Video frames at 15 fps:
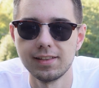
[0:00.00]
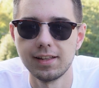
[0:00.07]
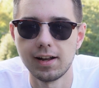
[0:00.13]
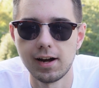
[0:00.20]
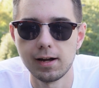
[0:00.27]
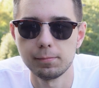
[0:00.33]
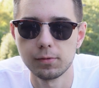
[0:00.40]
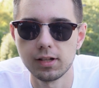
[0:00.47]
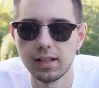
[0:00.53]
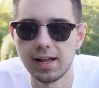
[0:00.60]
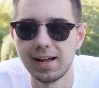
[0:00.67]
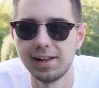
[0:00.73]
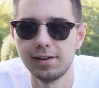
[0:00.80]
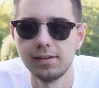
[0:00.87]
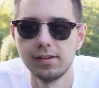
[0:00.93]
that I'm
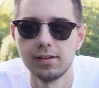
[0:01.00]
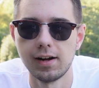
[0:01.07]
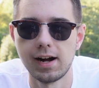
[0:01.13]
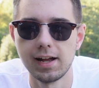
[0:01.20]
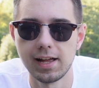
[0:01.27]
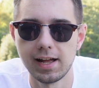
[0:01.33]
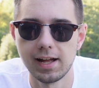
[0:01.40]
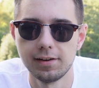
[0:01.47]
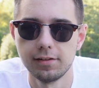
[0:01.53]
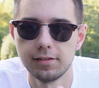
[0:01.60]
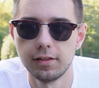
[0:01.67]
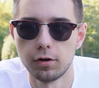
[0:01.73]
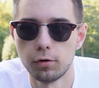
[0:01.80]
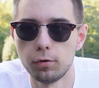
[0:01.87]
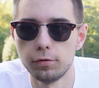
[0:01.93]
glad I had
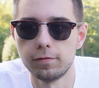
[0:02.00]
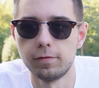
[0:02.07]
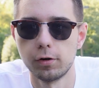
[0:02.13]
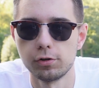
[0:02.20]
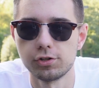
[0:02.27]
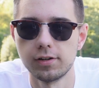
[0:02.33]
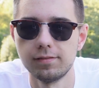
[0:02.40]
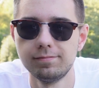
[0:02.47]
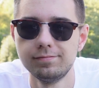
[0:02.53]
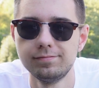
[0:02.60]
the old version.